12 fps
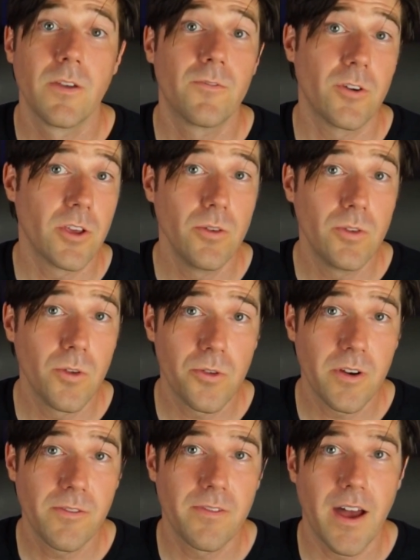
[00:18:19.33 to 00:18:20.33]
For
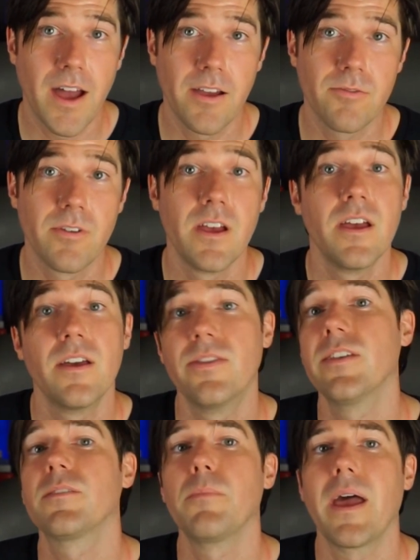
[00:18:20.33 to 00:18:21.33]
U-235,
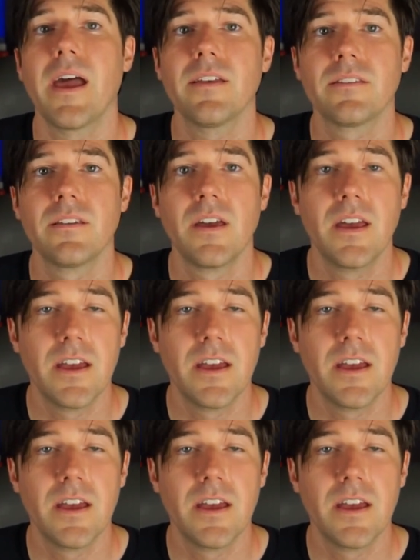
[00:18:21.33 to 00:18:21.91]
this mass